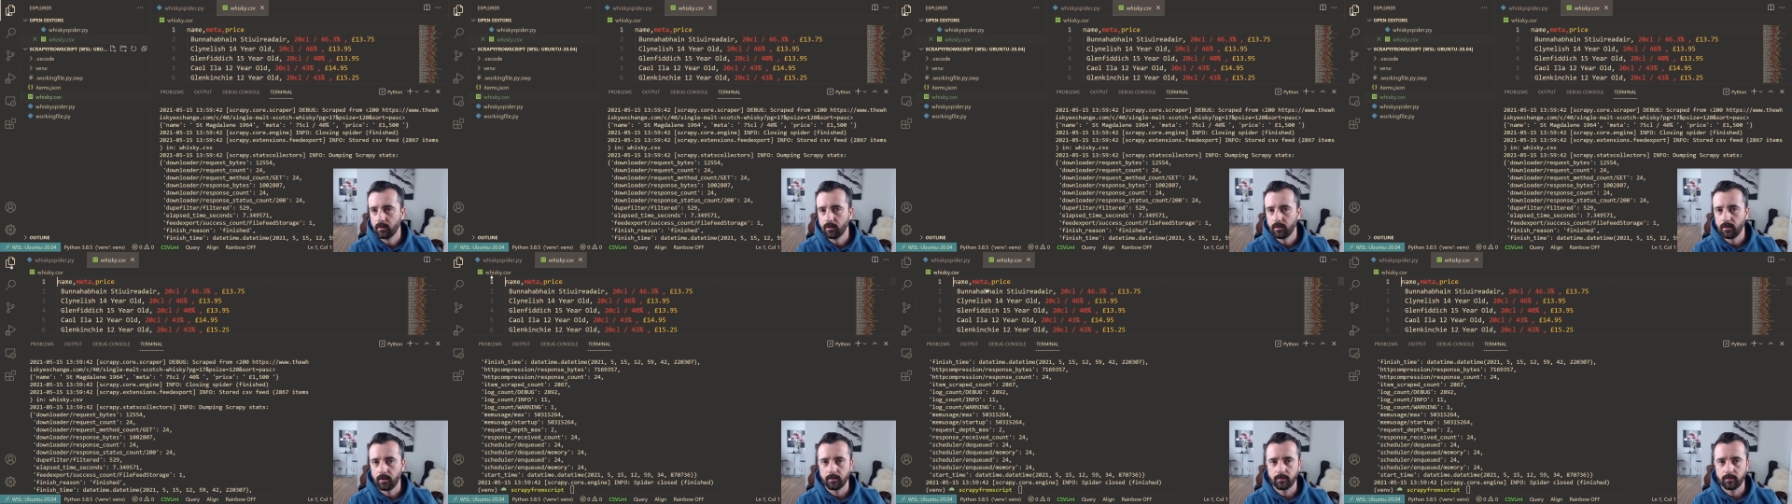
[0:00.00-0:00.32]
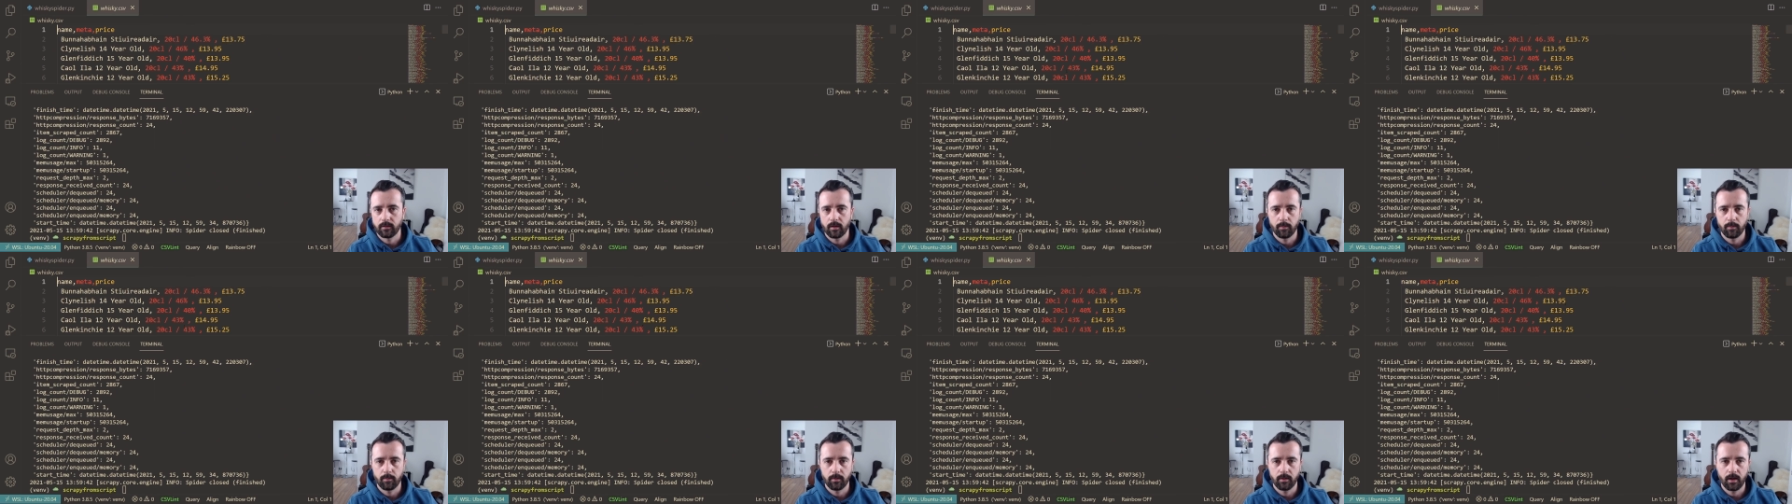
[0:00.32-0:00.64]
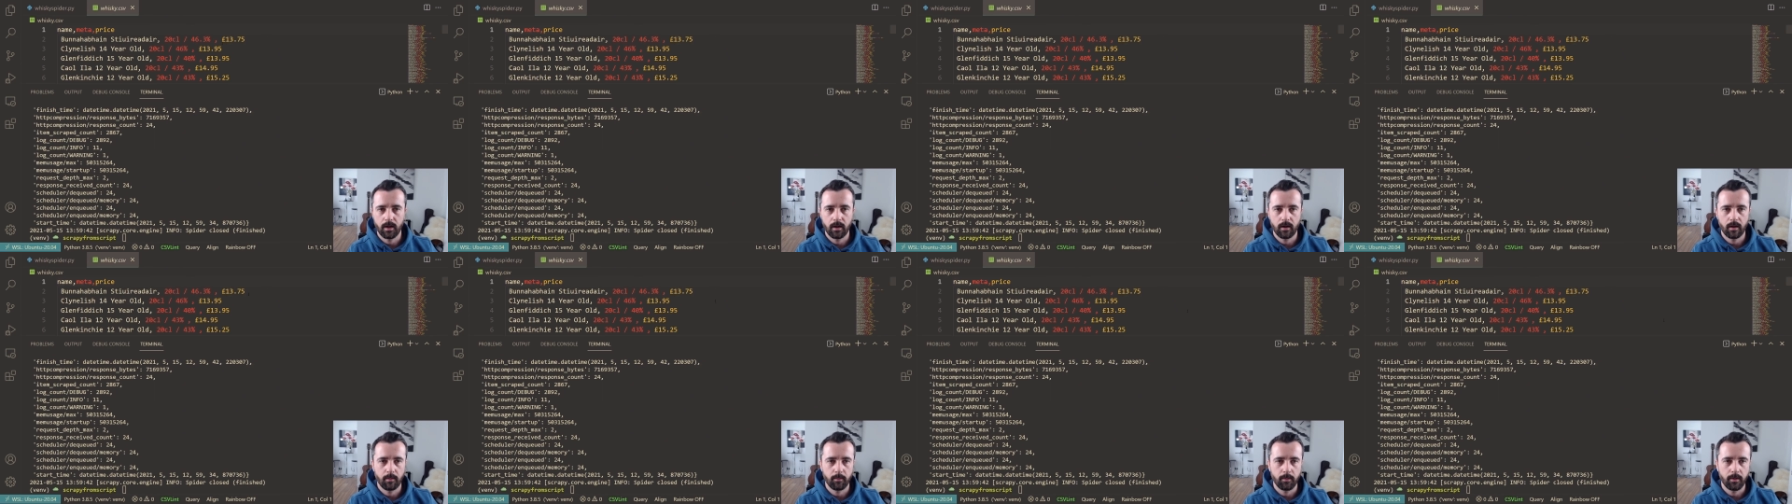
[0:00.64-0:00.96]
Let's open
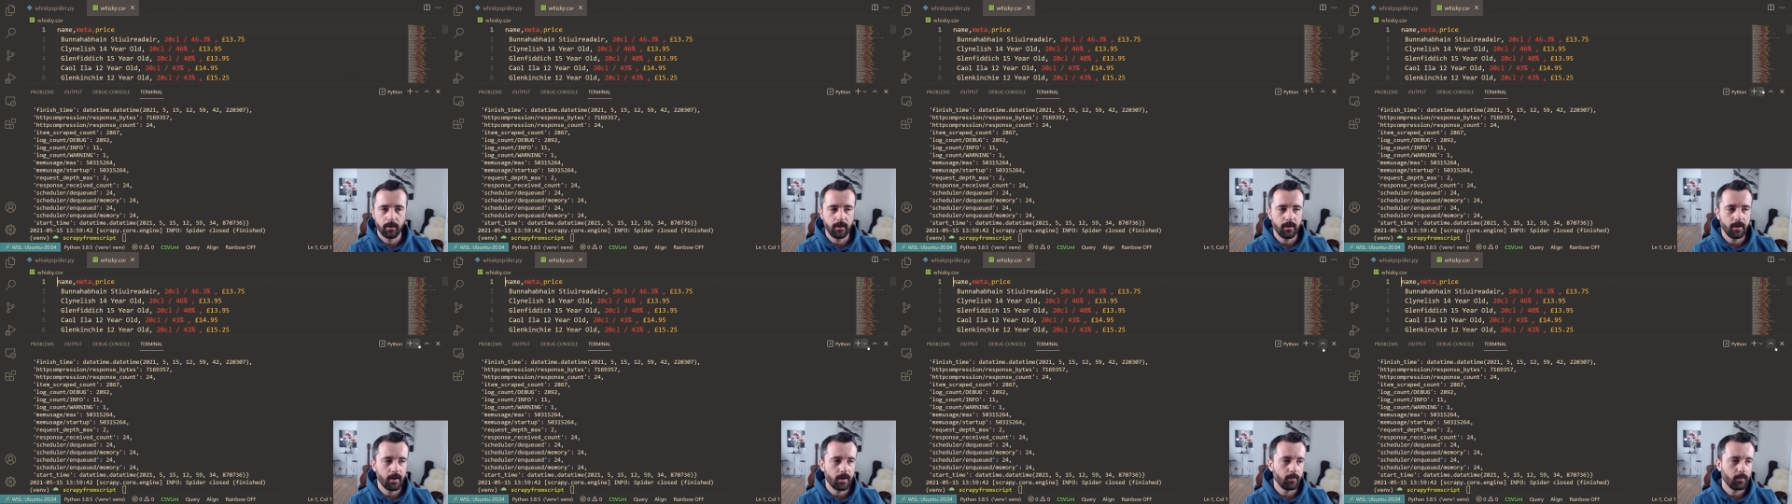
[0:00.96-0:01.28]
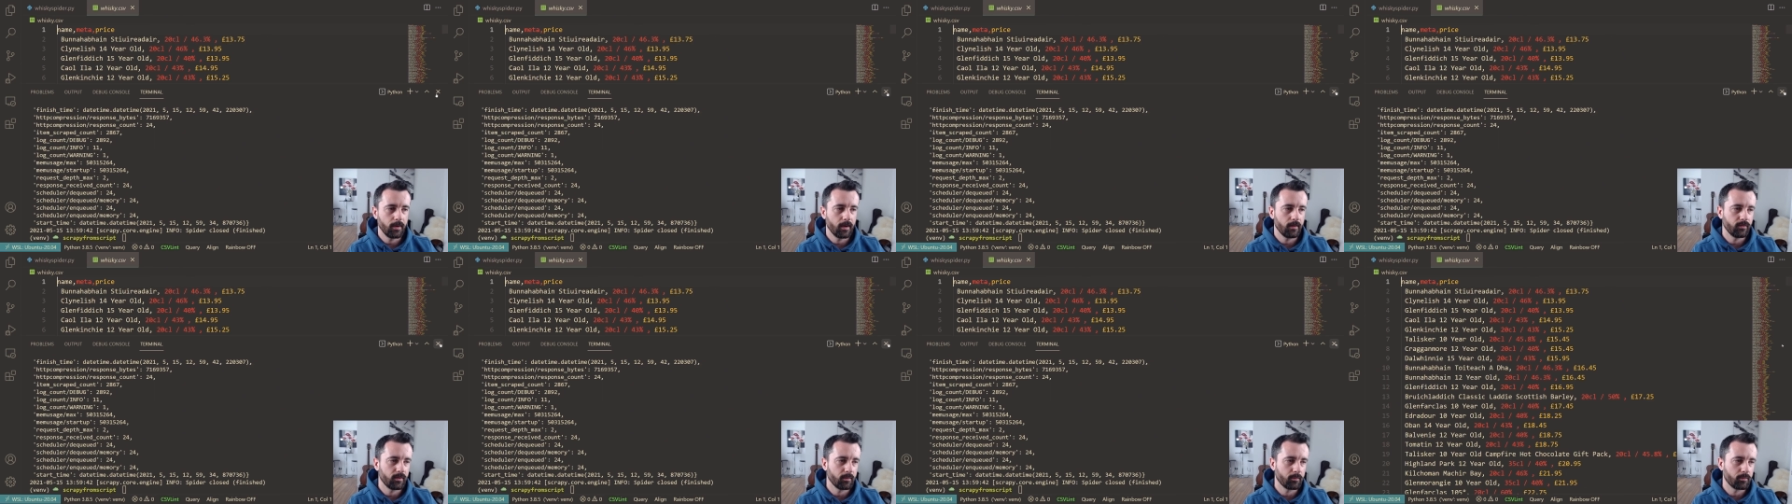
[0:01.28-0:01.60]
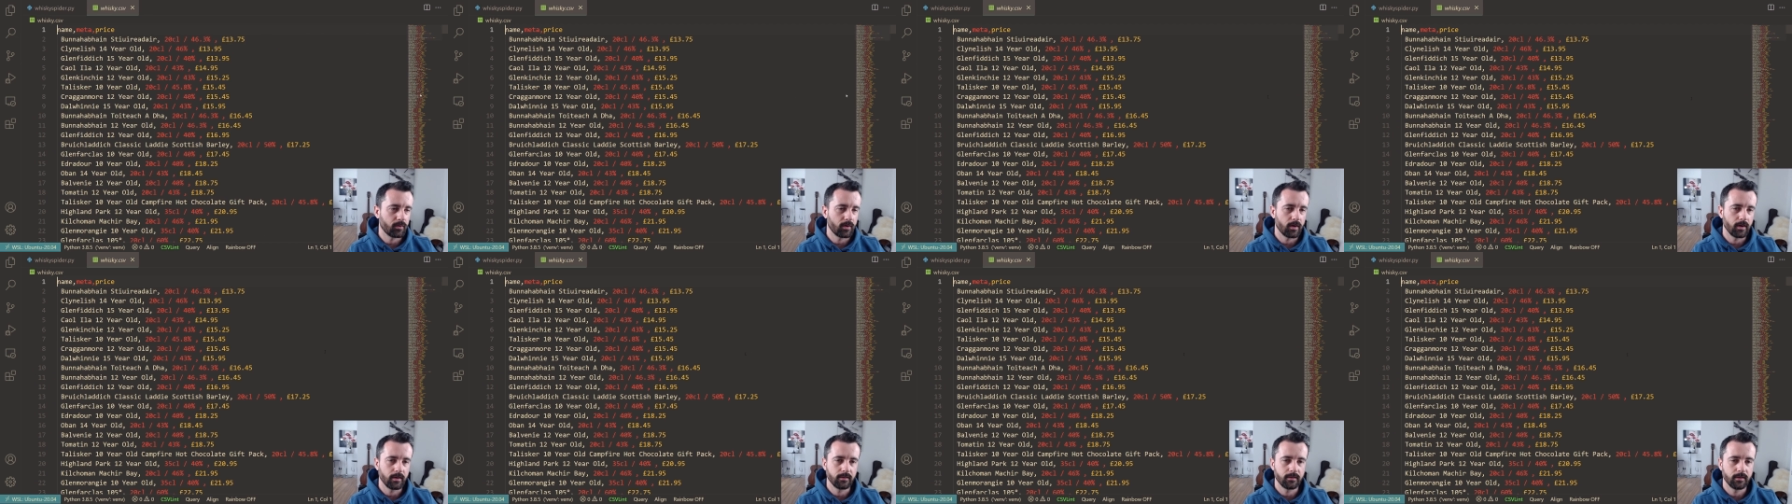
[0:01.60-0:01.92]
that up. And now we have the
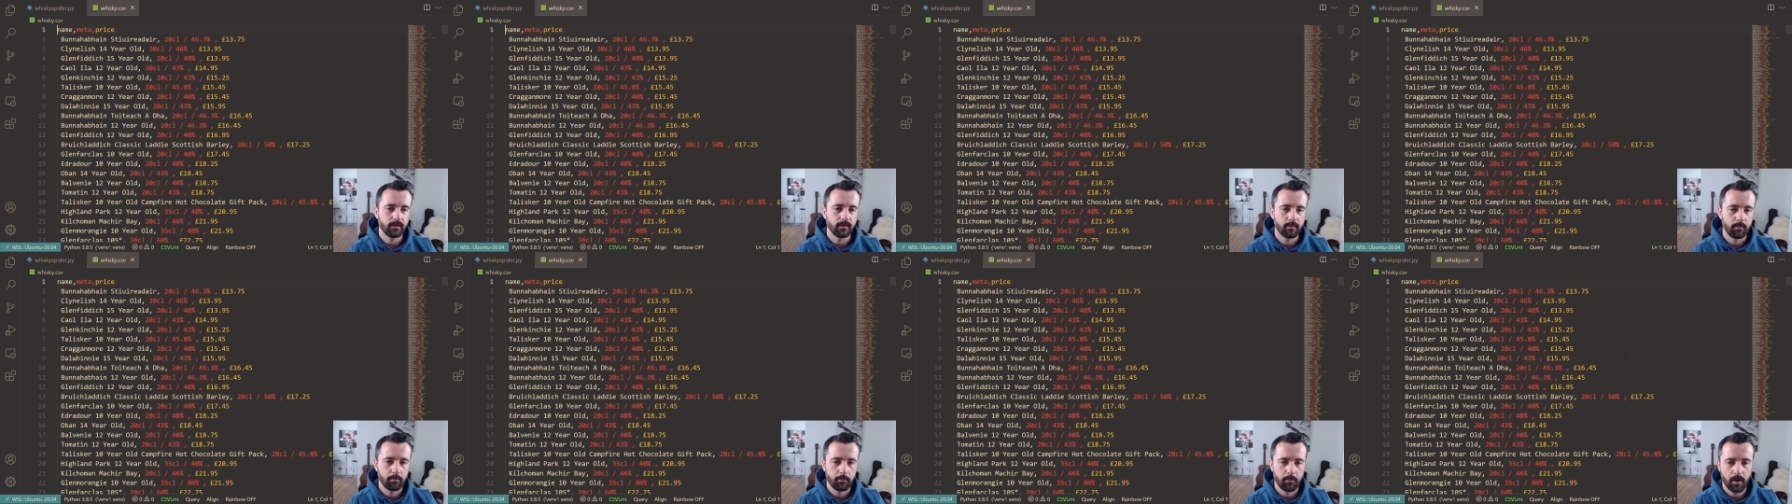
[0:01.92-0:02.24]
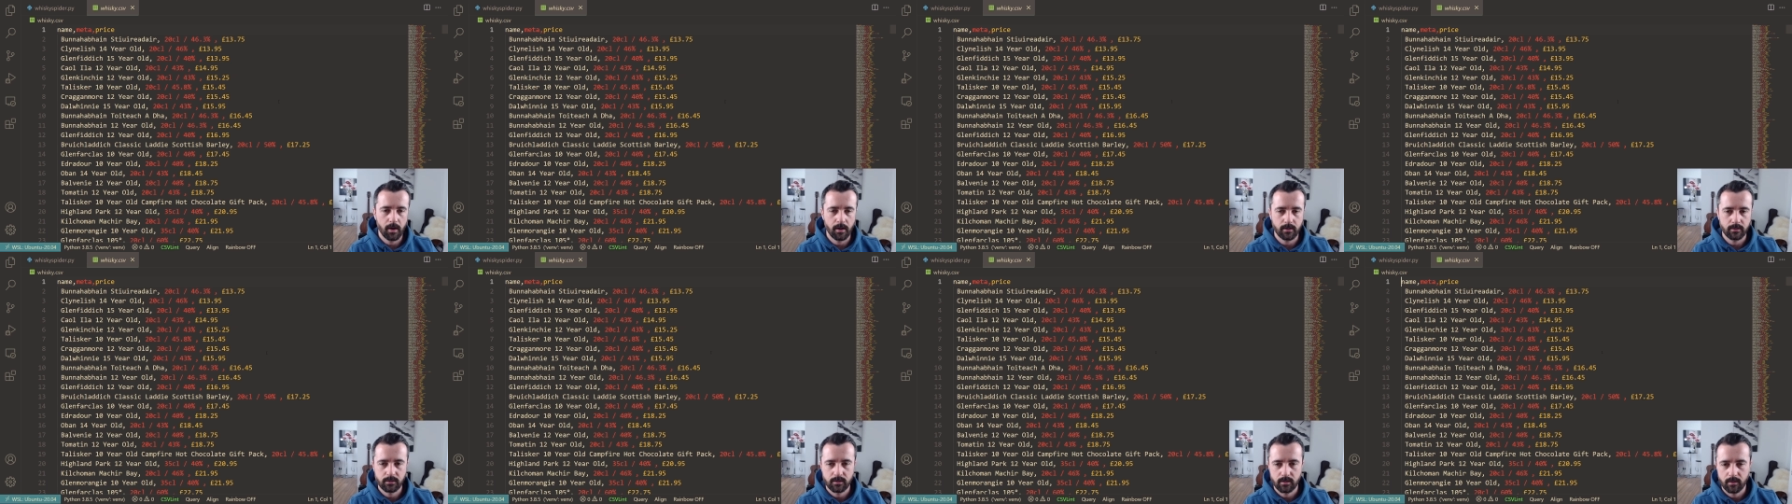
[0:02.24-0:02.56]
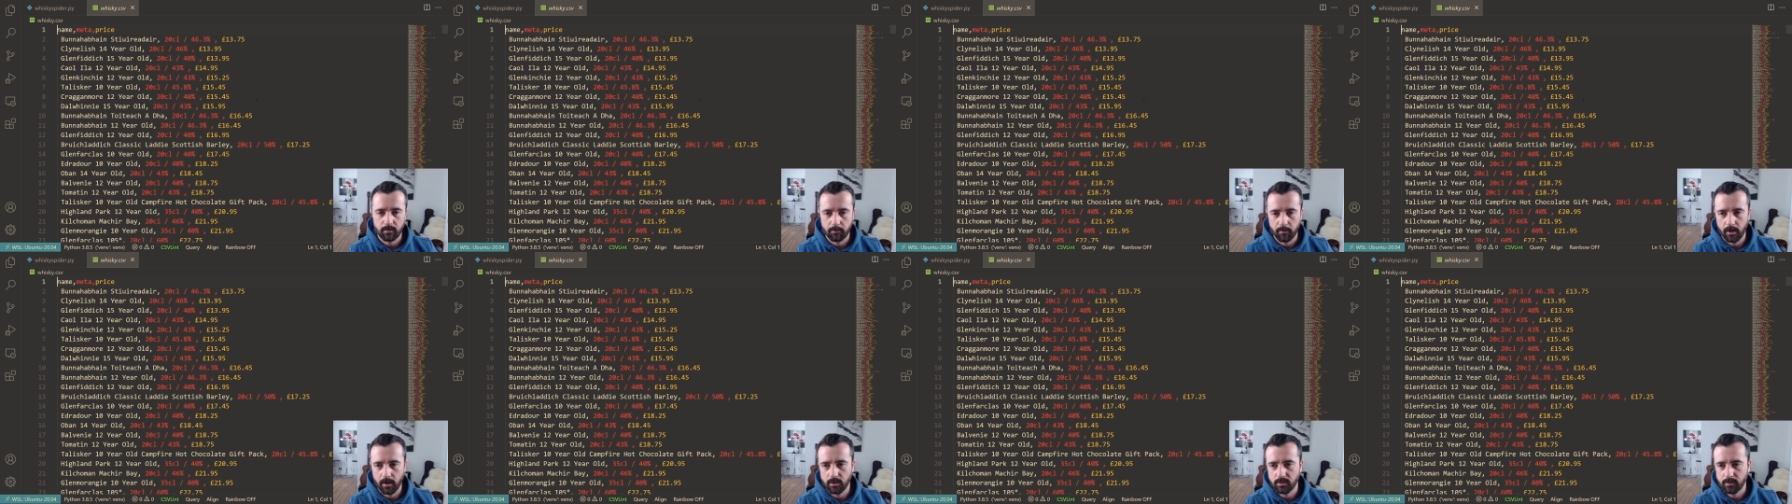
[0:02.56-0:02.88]
prices, much,
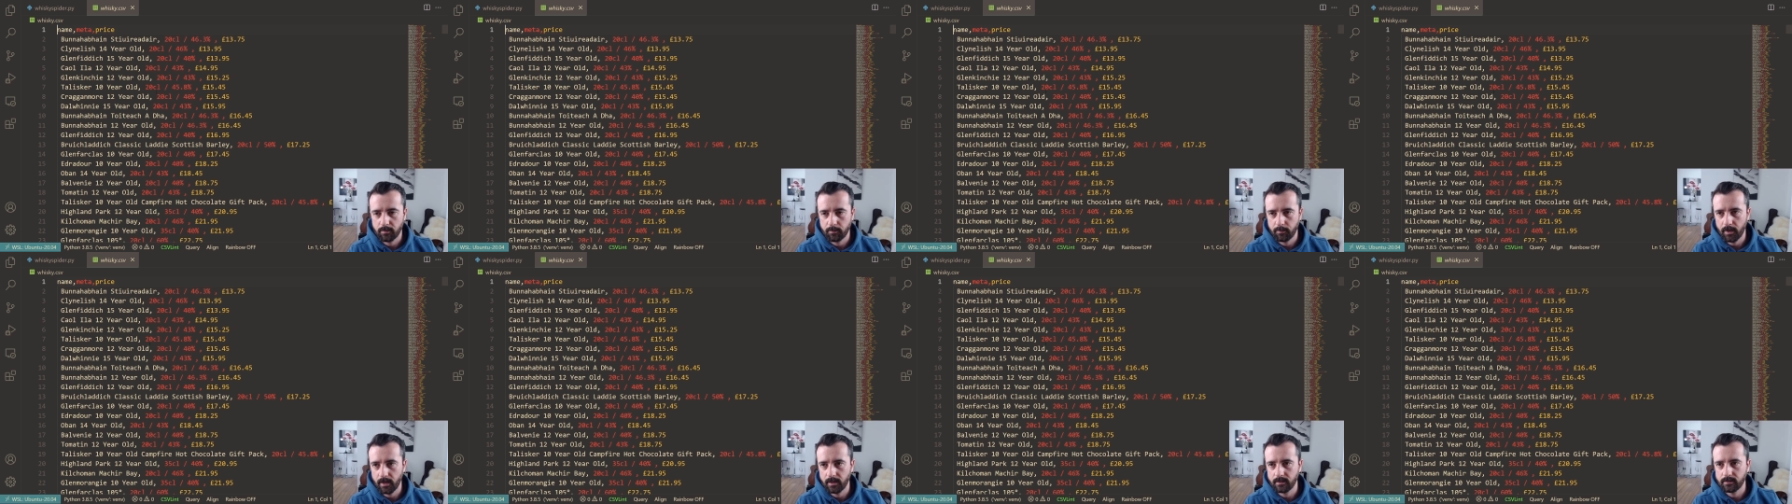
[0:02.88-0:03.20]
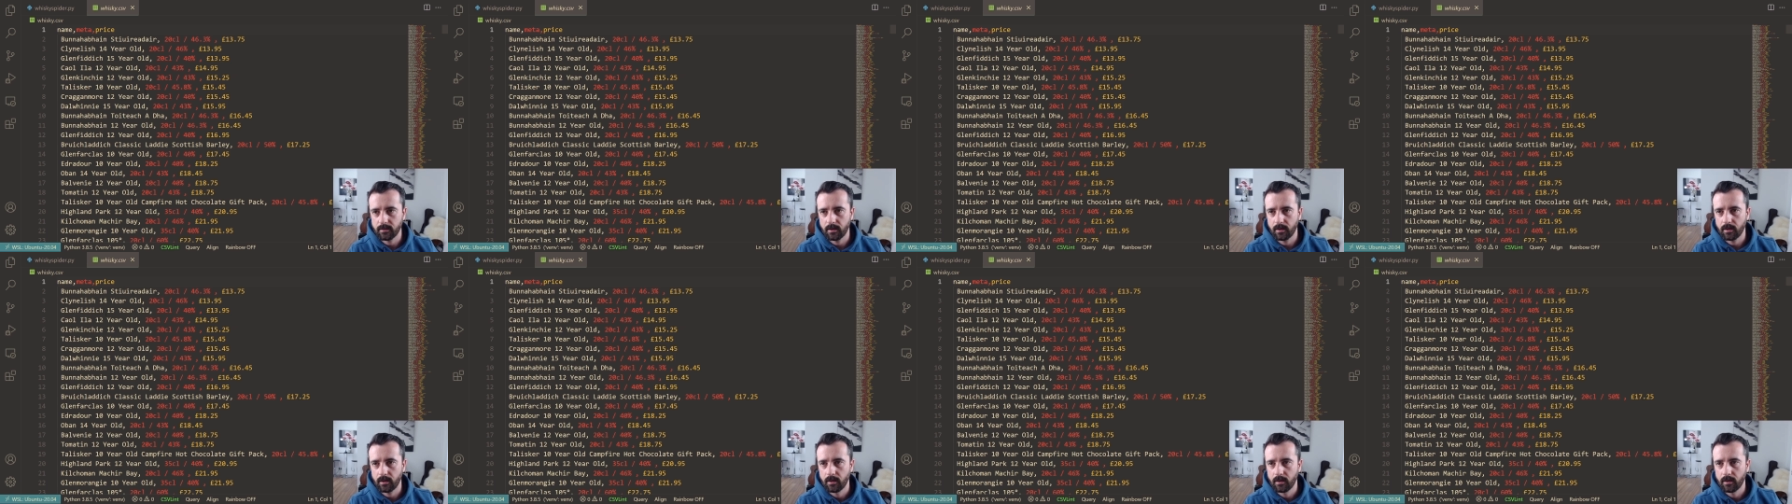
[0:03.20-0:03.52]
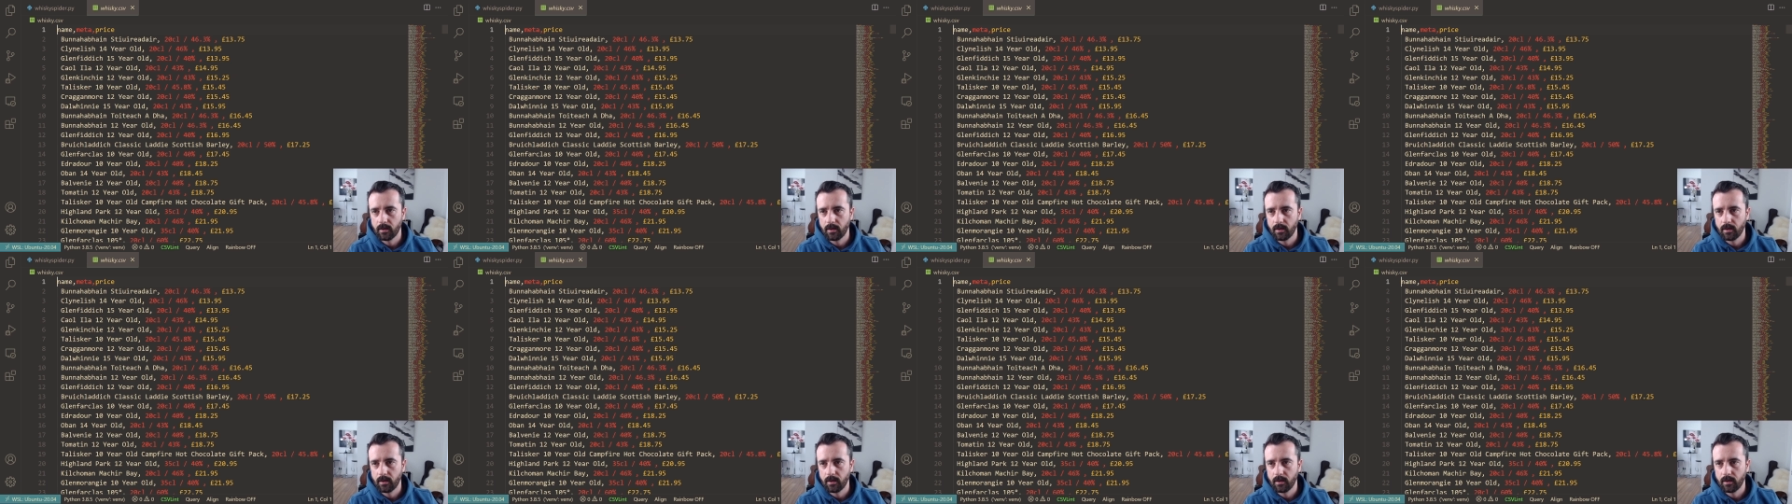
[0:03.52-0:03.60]
much better.